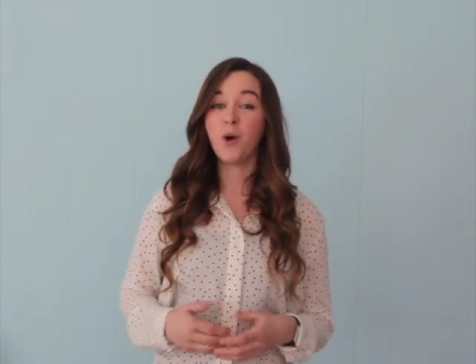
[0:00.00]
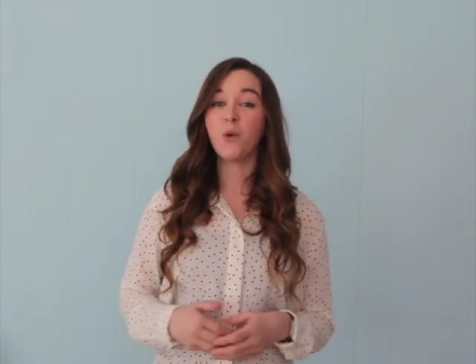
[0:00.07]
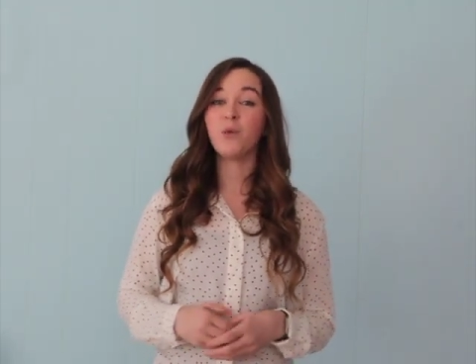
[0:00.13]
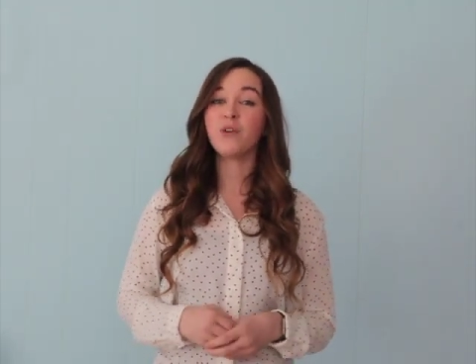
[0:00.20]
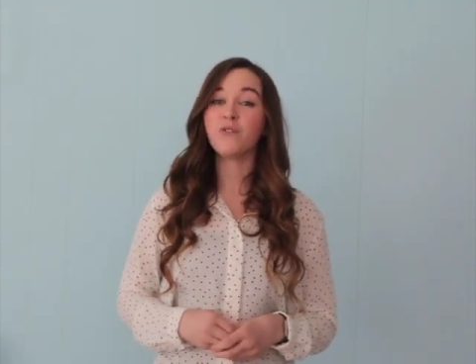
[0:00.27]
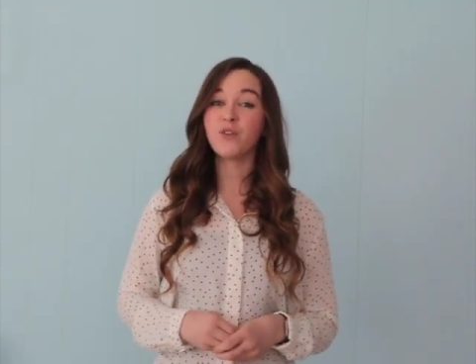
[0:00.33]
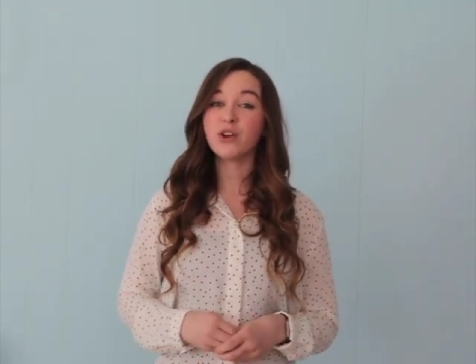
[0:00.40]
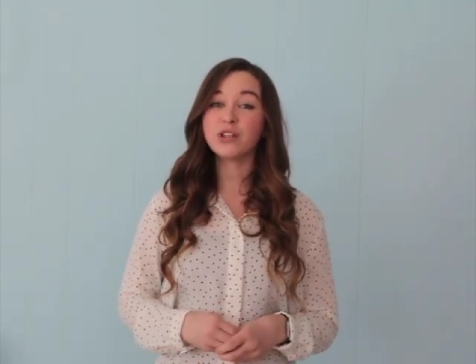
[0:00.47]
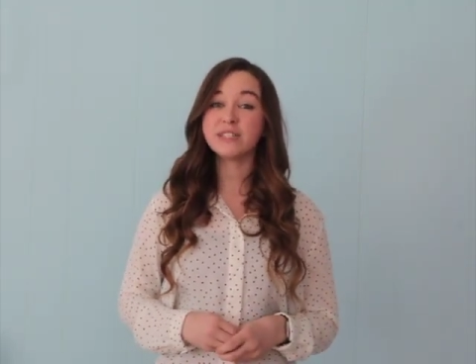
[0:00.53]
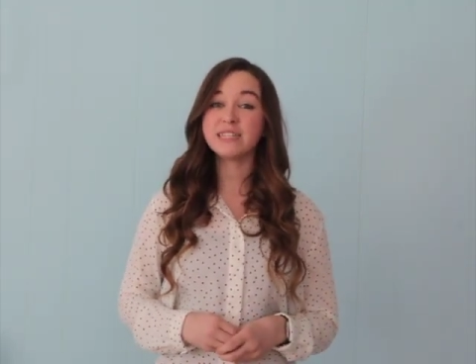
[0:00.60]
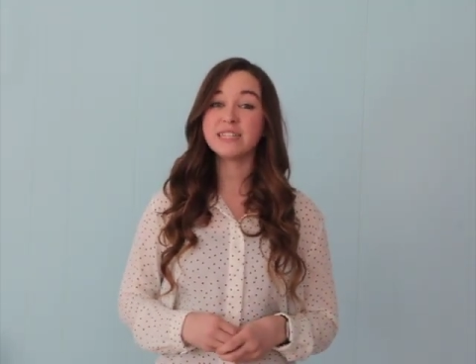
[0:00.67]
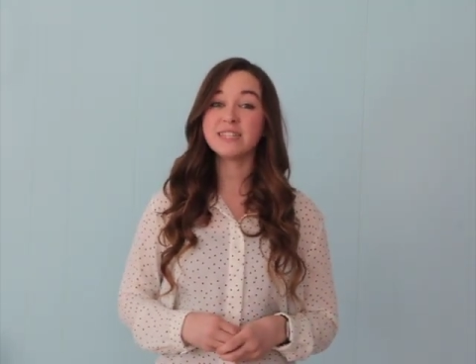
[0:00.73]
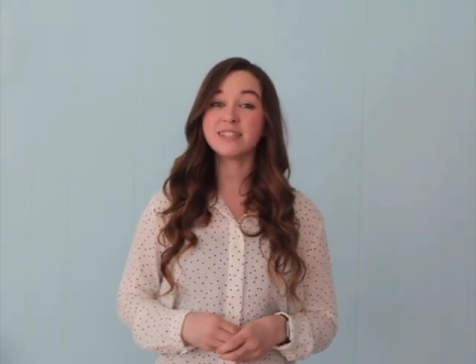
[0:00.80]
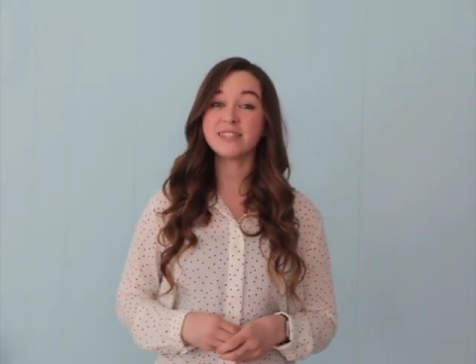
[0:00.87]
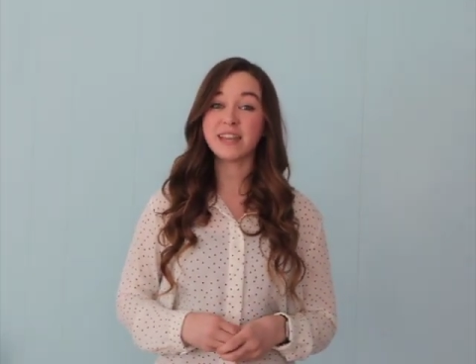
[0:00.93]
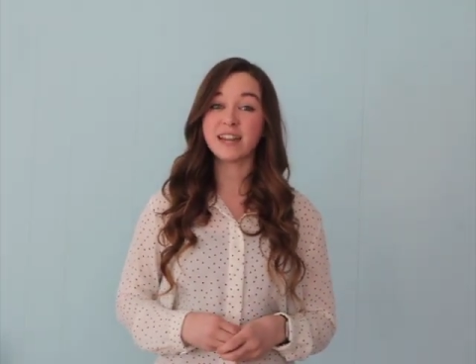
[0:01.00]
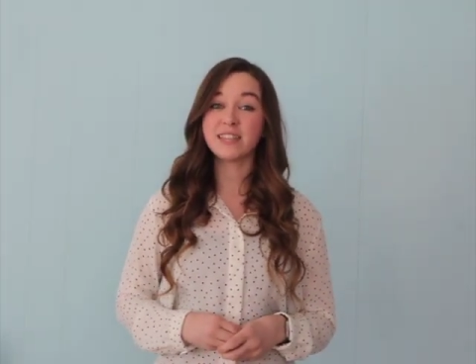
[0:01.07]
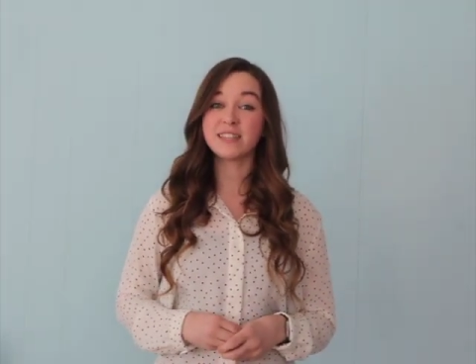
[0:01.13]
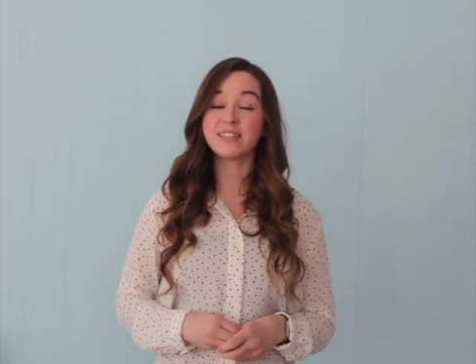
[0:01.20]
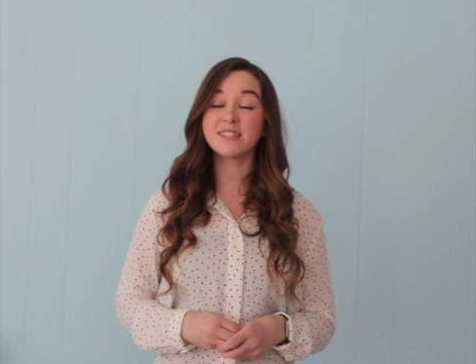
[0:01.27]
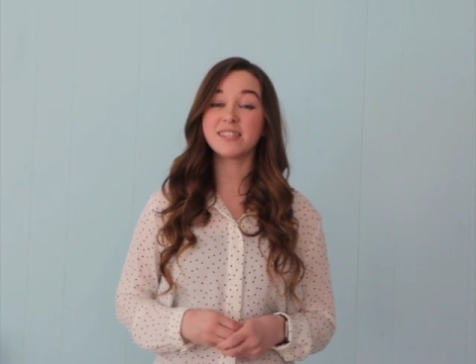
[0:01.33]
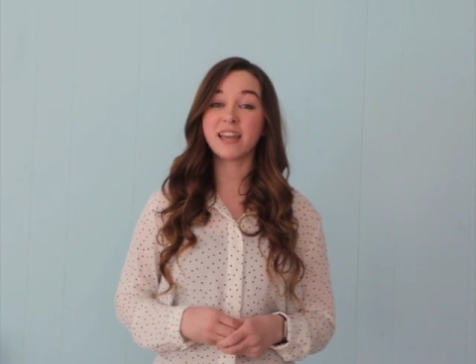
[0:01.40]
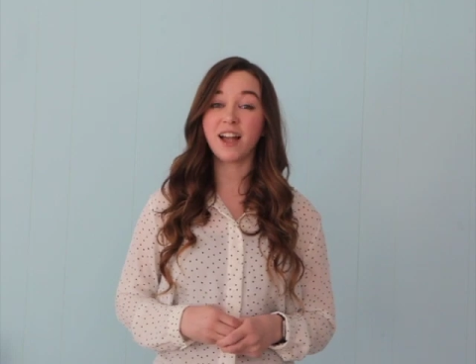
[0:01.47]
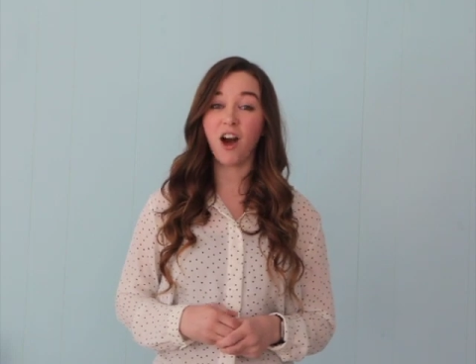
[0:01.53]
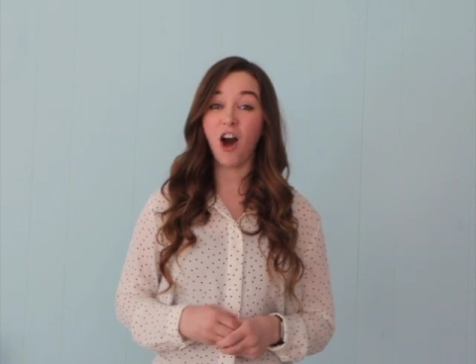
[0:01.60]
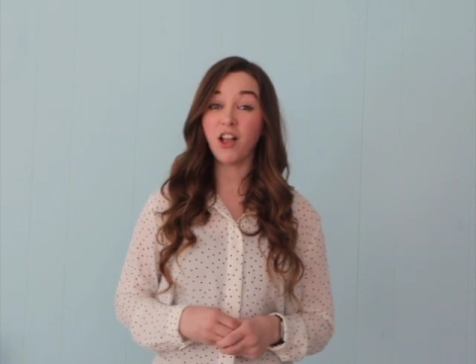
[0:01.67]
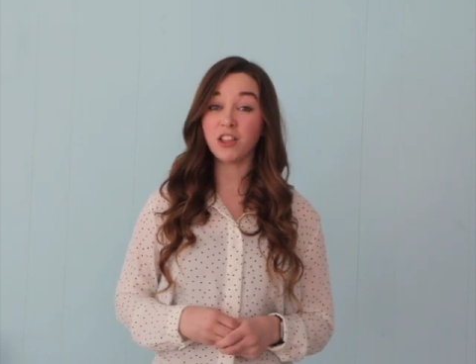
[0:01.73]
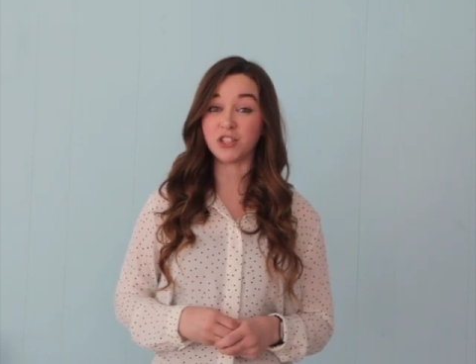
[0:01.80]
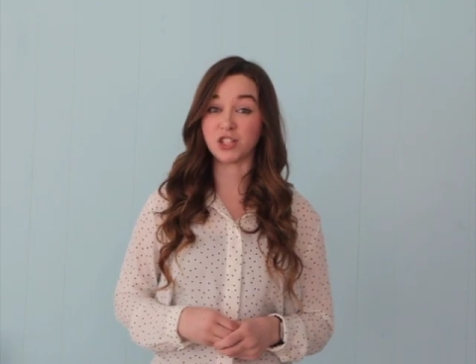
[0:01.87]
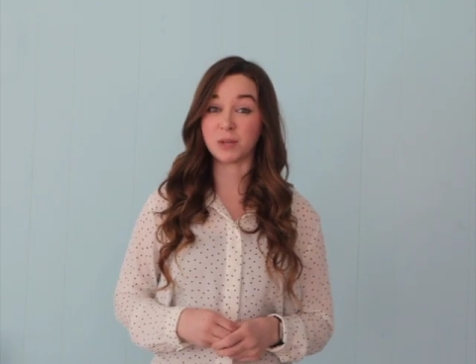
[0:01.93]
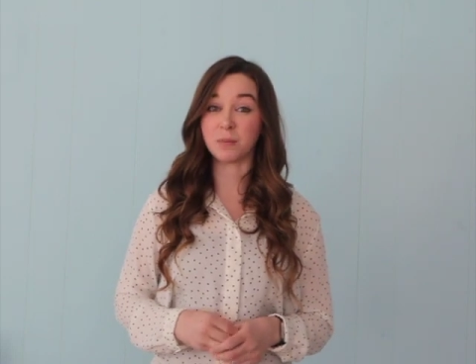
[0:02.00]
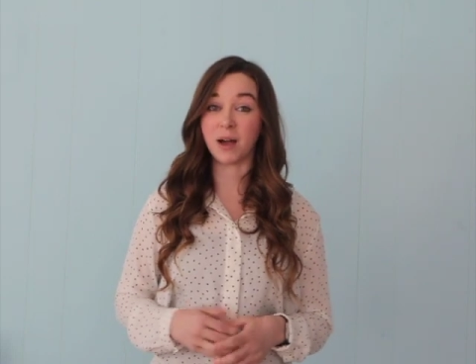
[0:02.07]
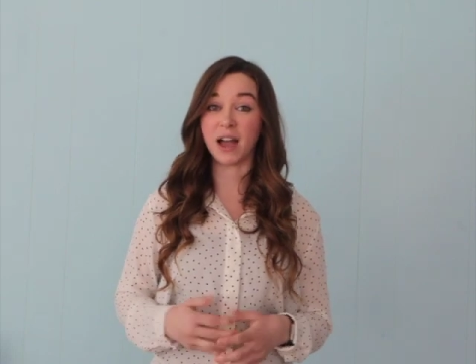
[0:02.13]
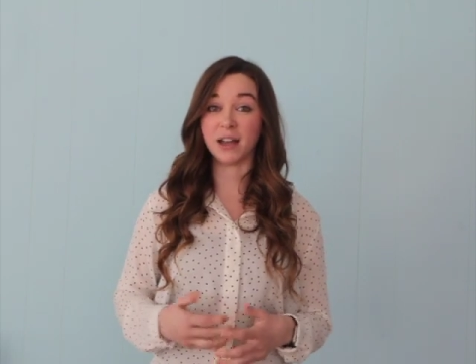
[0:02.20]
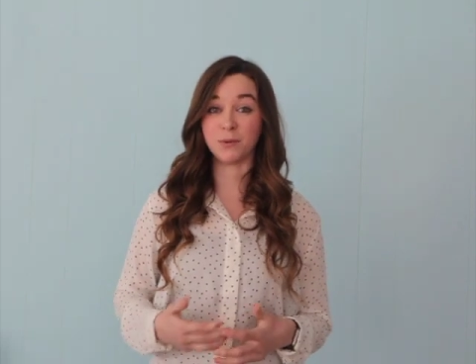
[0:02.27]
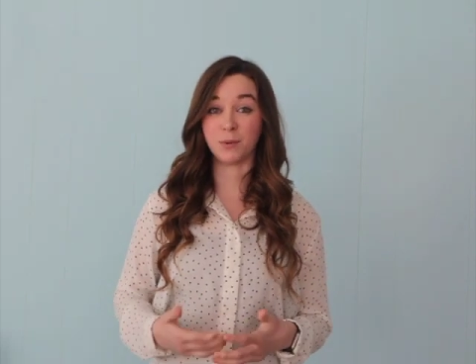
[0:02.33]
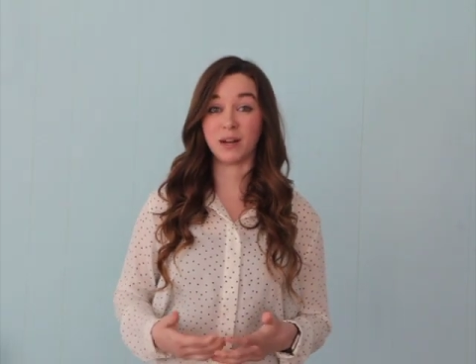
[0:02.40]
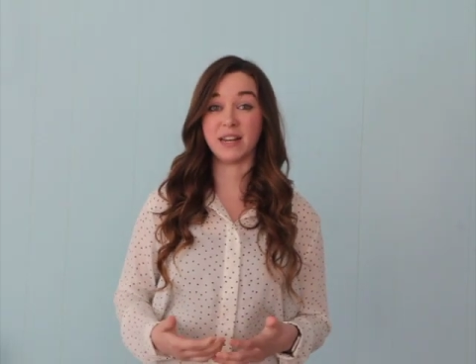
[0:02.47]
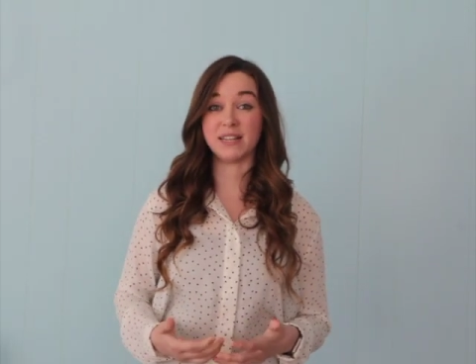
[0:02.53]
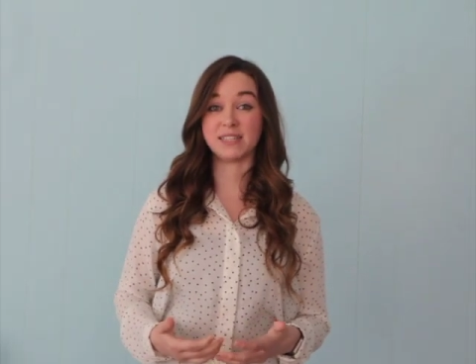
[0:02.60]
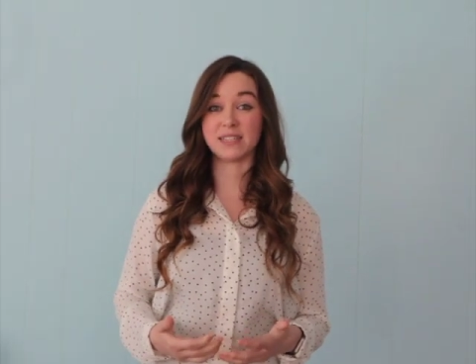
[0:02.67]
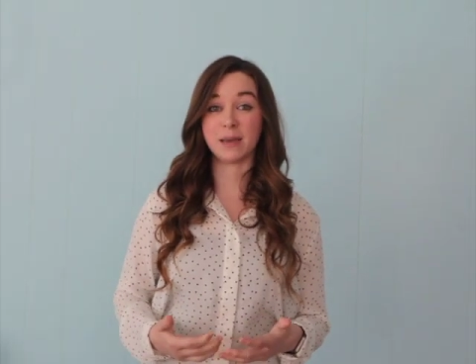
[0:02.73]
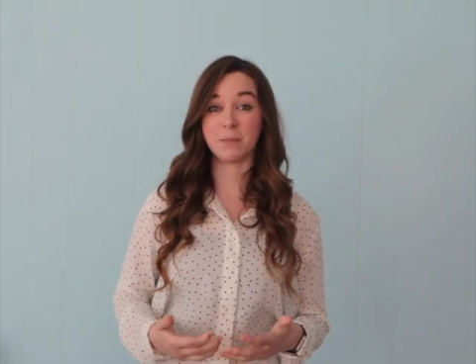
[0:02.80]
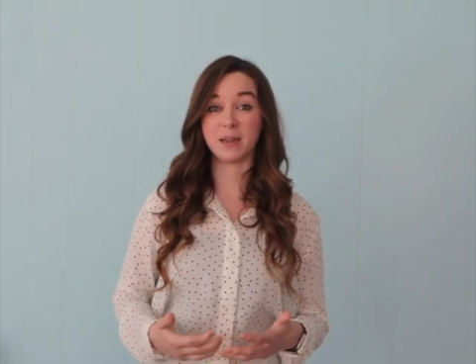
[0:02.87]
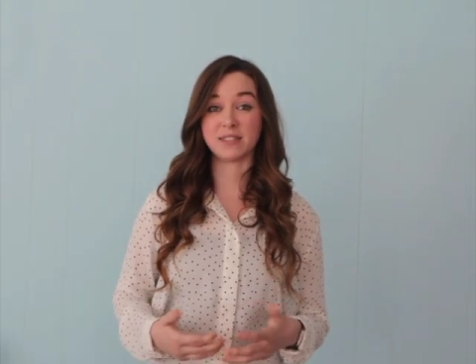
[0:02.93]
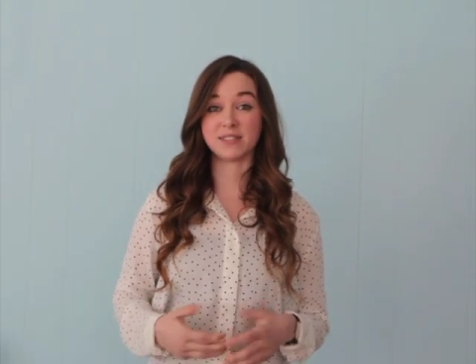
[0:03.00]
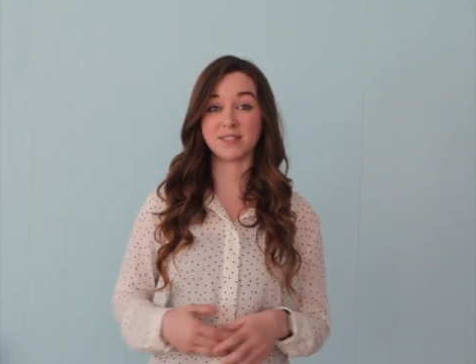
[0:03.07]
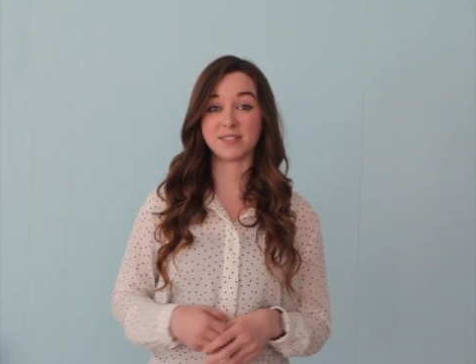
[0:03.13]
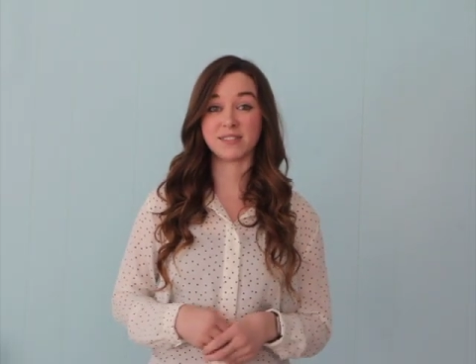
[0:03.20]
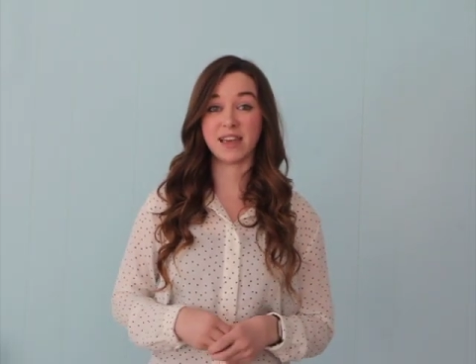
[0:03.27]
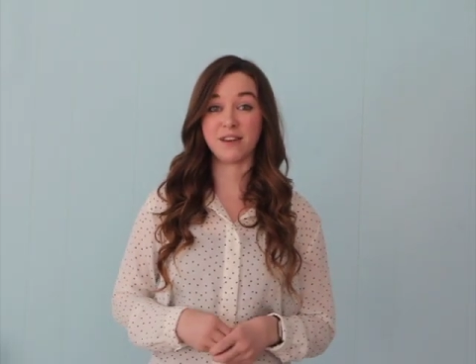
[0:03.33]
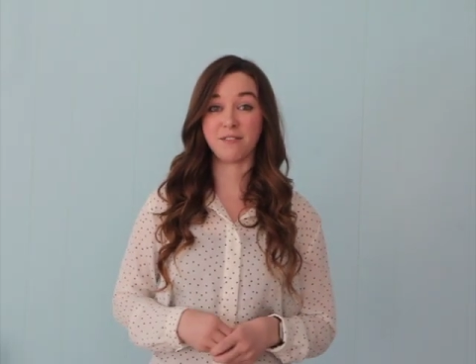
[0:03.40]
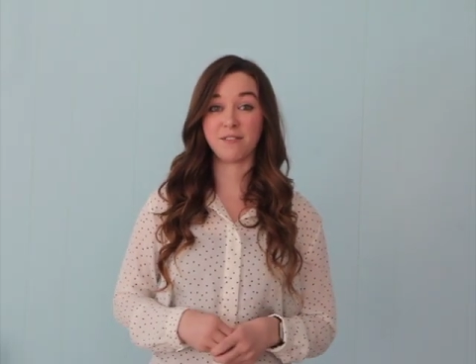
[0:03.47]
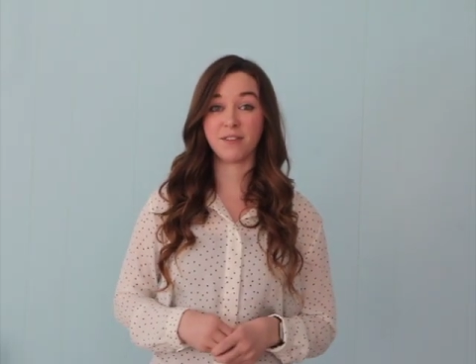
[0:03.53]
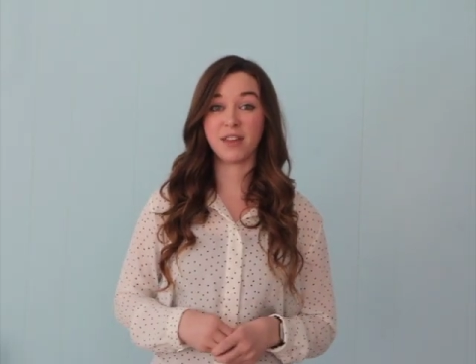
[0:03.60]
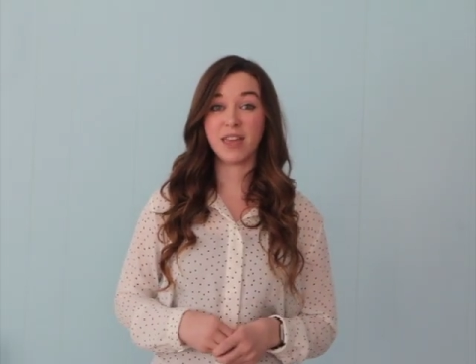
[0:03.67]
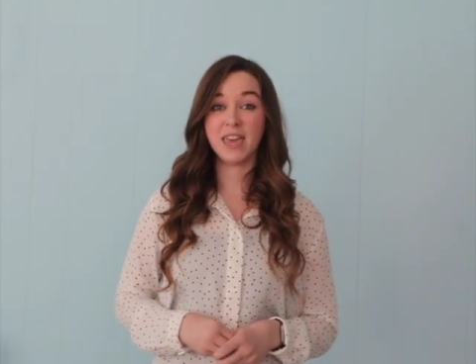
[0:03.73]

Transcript: we first need to study the psychology behind what it is that makes us laugh.